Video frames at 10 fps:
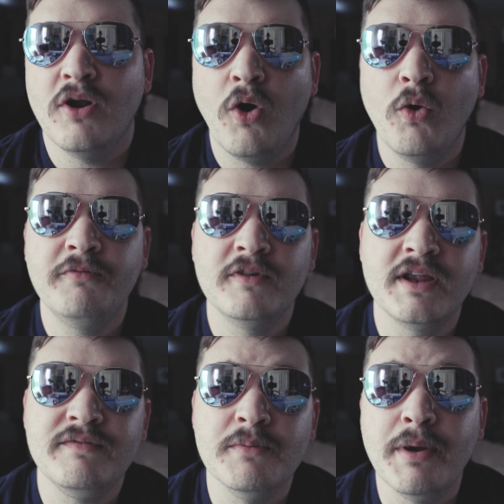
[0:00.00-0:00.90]
but
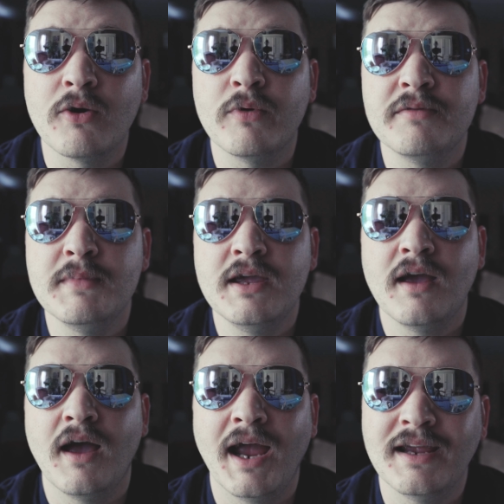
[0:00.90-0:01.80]
hopefully if you bear with
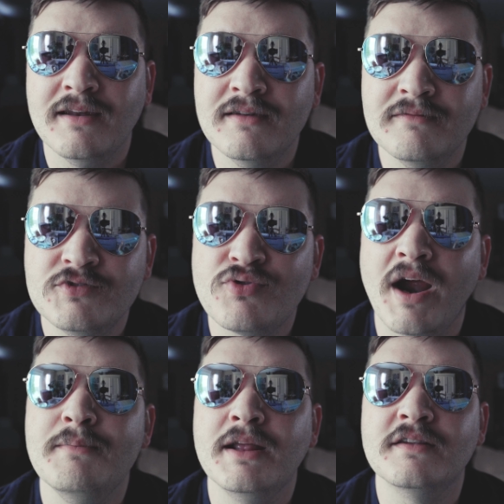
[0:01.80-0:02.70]
me, I can
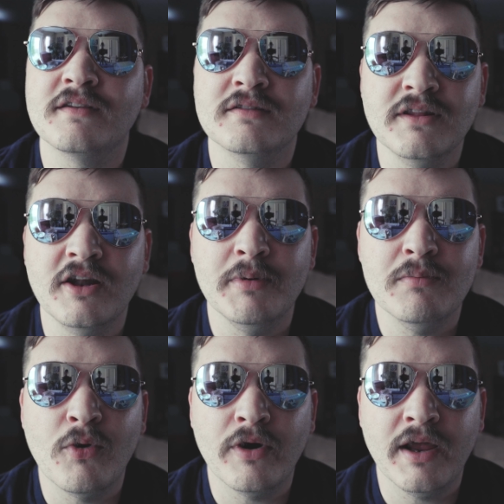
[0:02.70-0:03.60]
try to make this a little
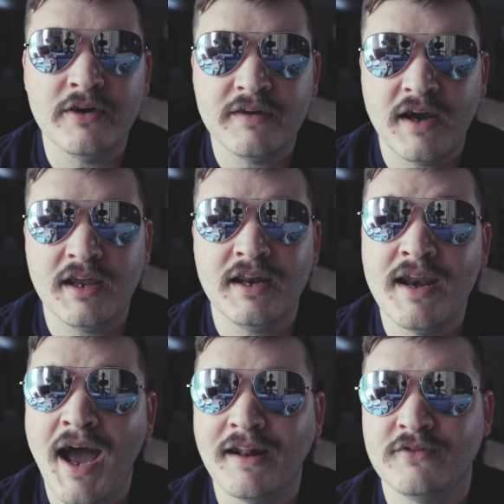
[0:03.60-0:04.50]
bit more entertaining
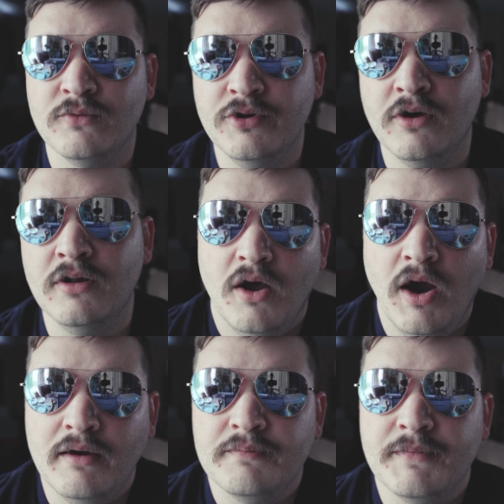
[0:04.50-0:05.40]
and not so dull.
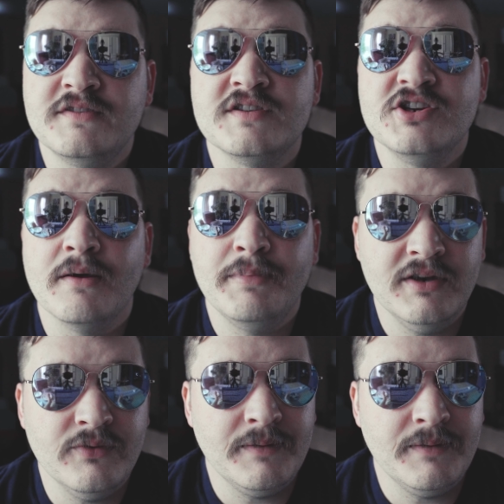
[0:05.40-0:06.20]
Alright, let's just jump into